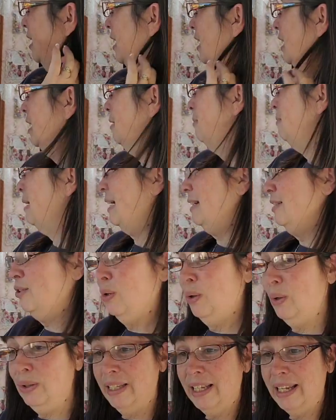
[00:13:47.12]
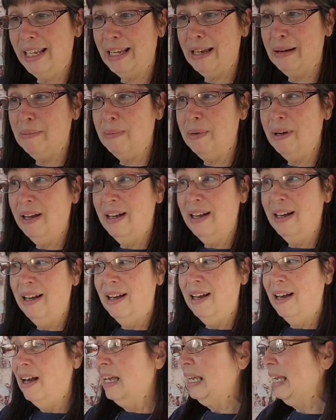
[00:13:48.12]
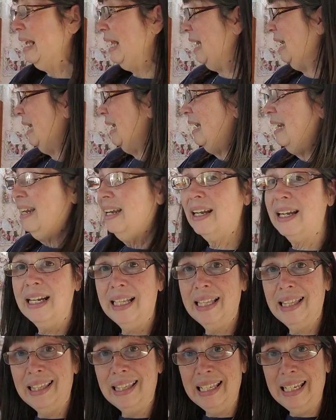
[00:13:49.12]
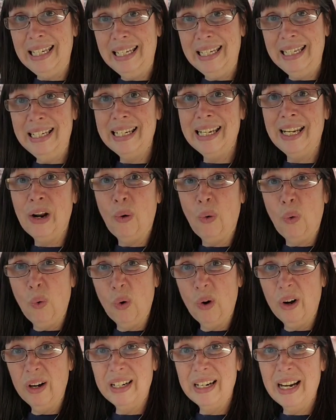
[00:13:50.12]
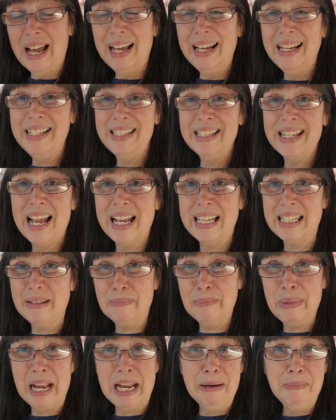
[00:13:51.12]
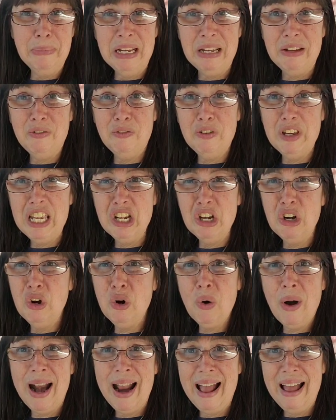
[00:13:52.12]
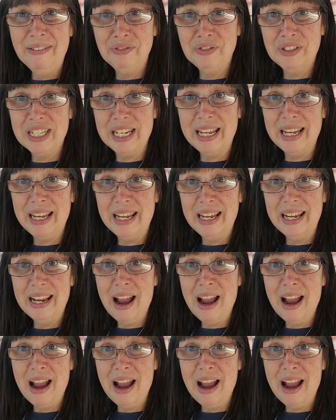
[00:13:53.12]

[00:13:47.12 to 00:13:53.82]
um, I told him getting it cleaned and organized has made me feel crafty.